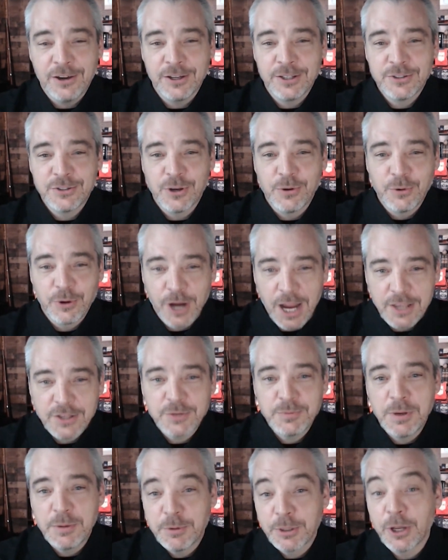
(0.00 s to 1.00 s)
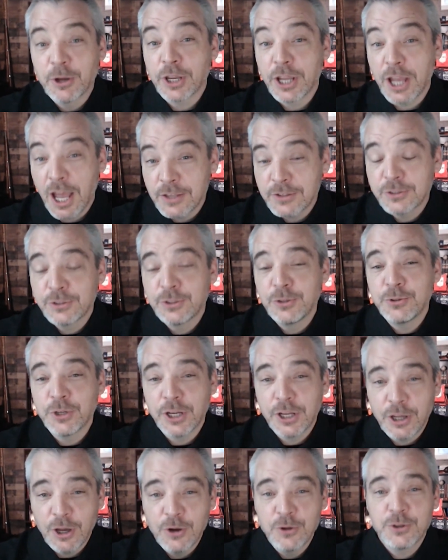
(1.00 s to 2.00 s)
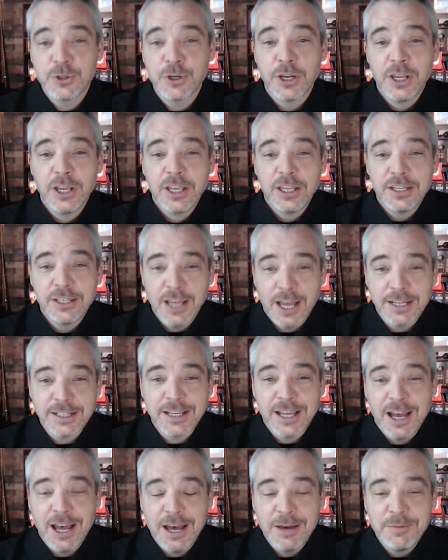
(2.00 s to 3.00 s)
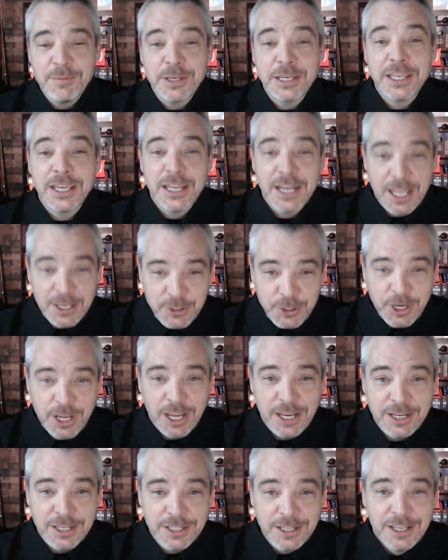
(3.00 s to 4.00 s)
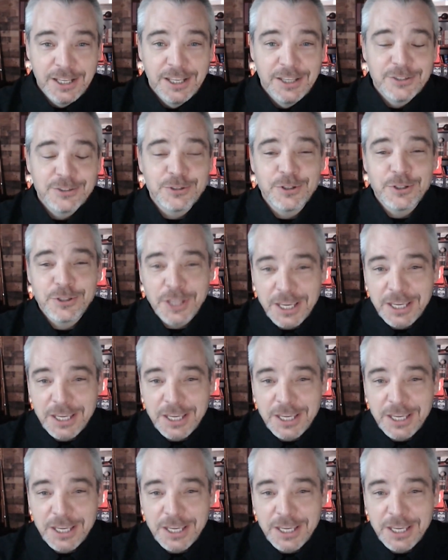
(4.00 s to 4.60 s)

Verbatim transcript: And so we're asking people to go to constitutioncoach.com and get educated so that they